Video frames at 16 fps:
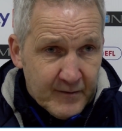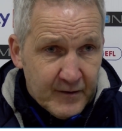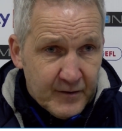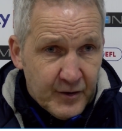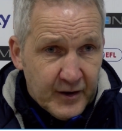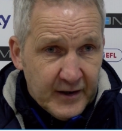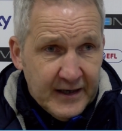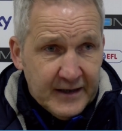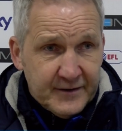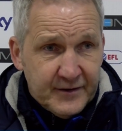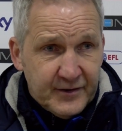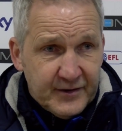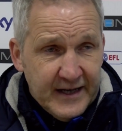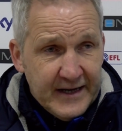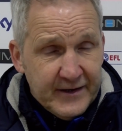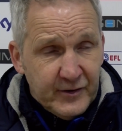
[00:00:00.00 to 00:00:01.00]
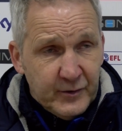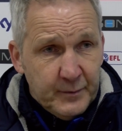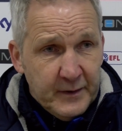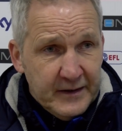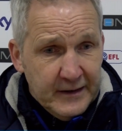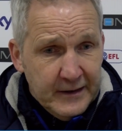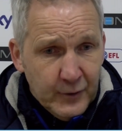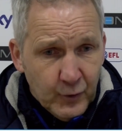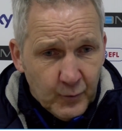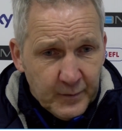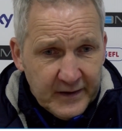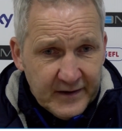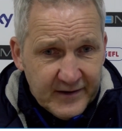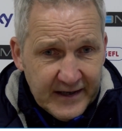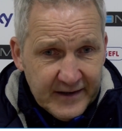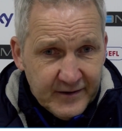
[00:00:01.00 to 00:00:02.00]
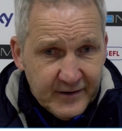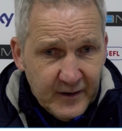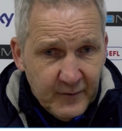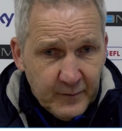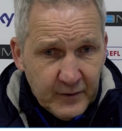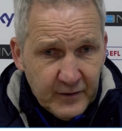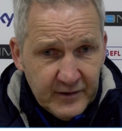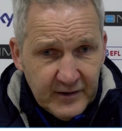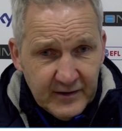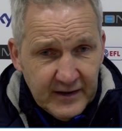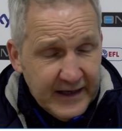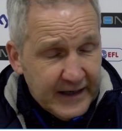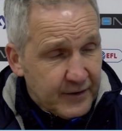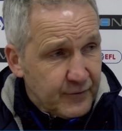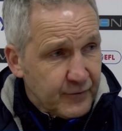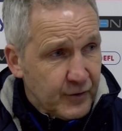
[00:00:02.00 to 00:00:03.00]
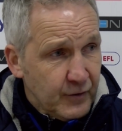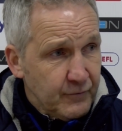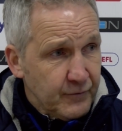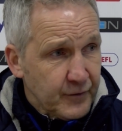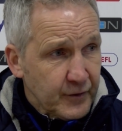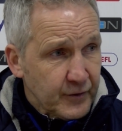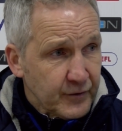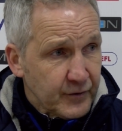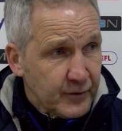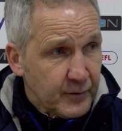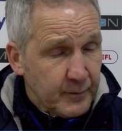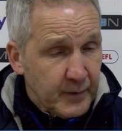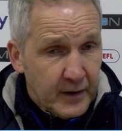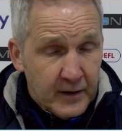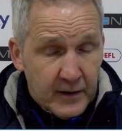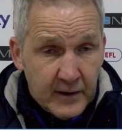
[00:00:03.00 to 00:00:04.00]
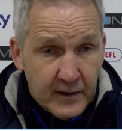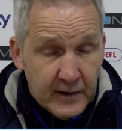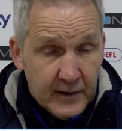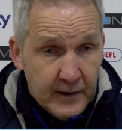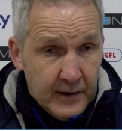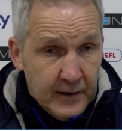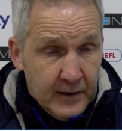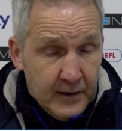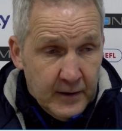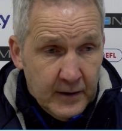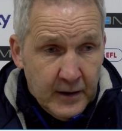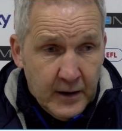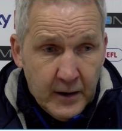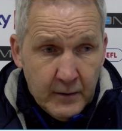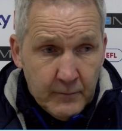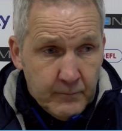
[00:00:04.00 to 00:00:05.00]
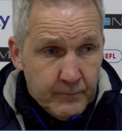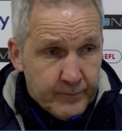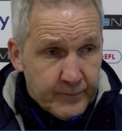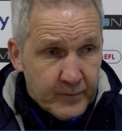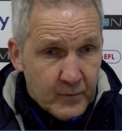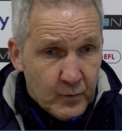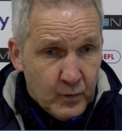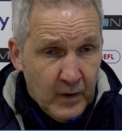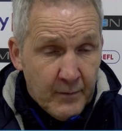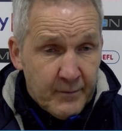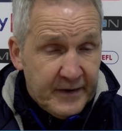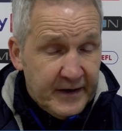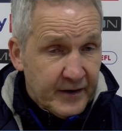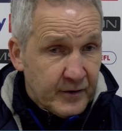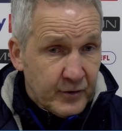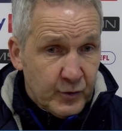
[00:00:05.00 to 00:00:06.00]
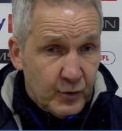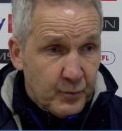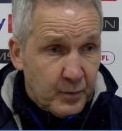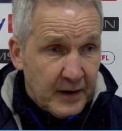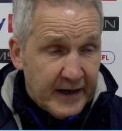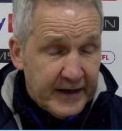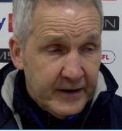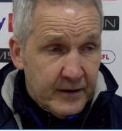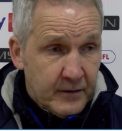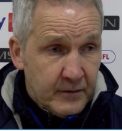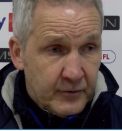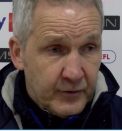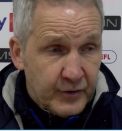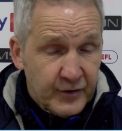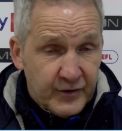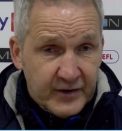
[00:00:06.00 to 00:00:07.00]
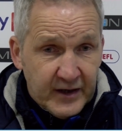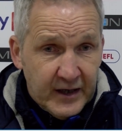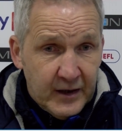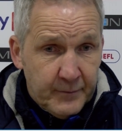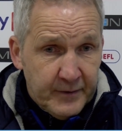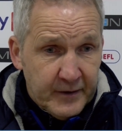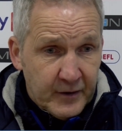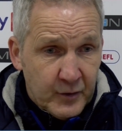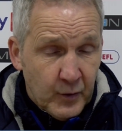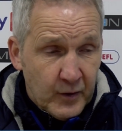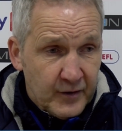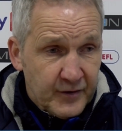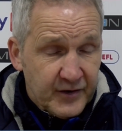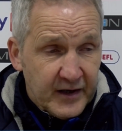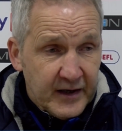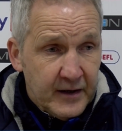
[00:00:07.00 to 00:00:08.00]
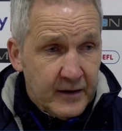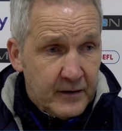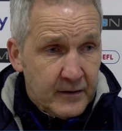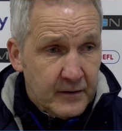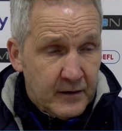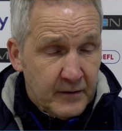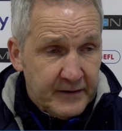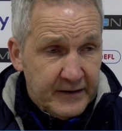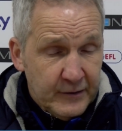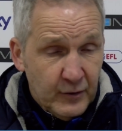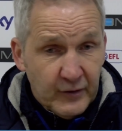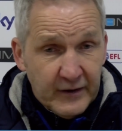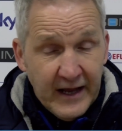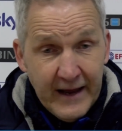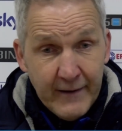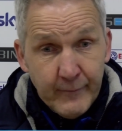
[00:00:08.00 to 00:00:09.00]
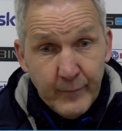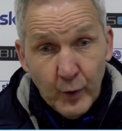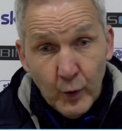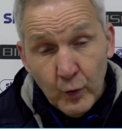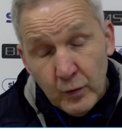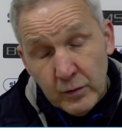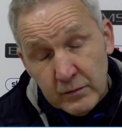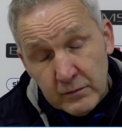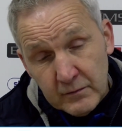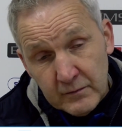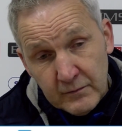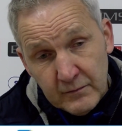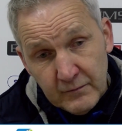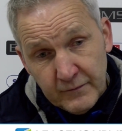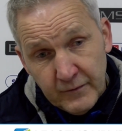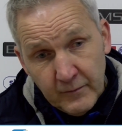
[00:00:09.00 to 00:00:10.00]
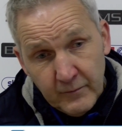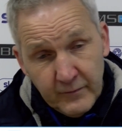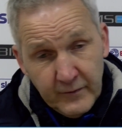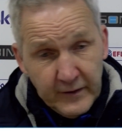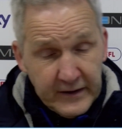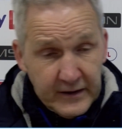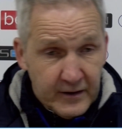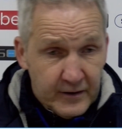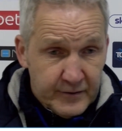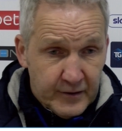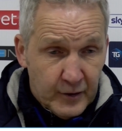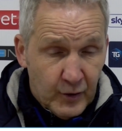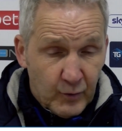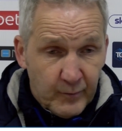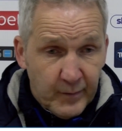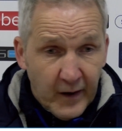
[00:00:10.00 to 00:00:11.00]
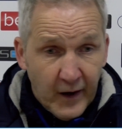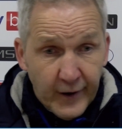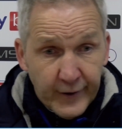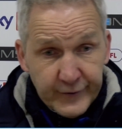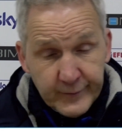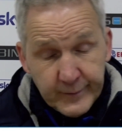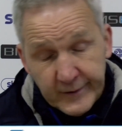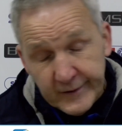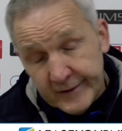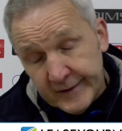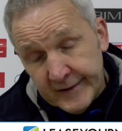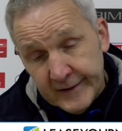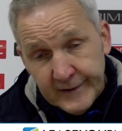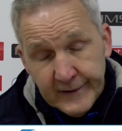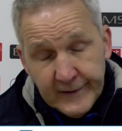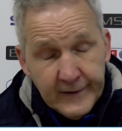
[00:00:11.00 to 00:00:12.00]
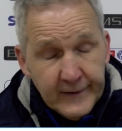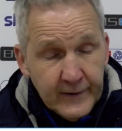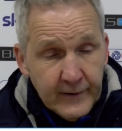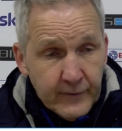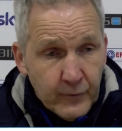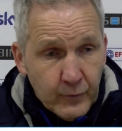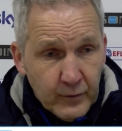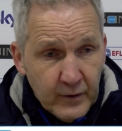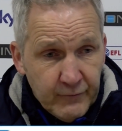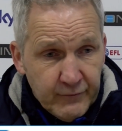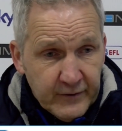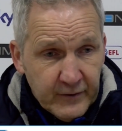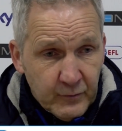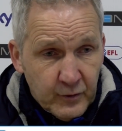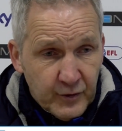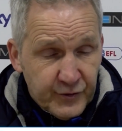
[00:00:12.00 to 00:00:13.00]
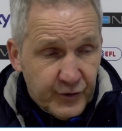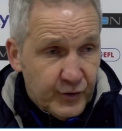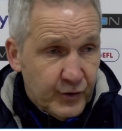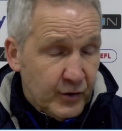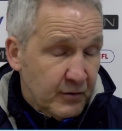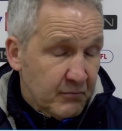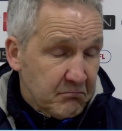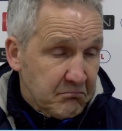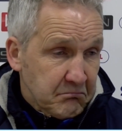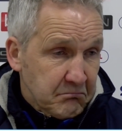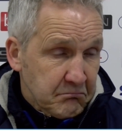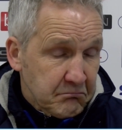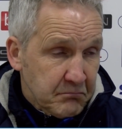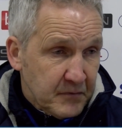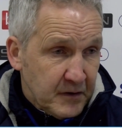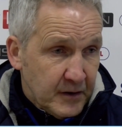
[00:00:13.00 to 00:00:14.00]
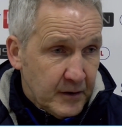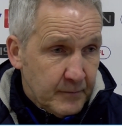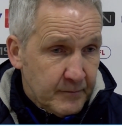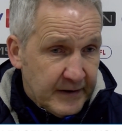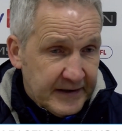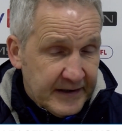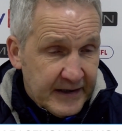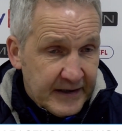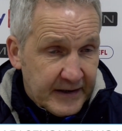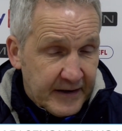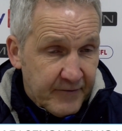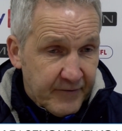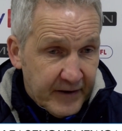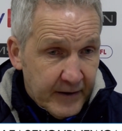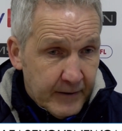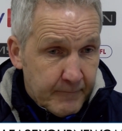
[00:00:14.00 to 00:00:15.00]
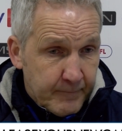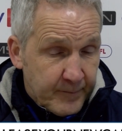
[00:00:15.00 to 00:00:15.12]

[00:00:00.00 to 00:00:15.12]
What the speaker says: you can understand us being a little bit tentative because there's a lack of confidence. But one bit of good play, you could say, a bit of quality. It looked handball from the long pass, but whether it was or not, they didn't give it.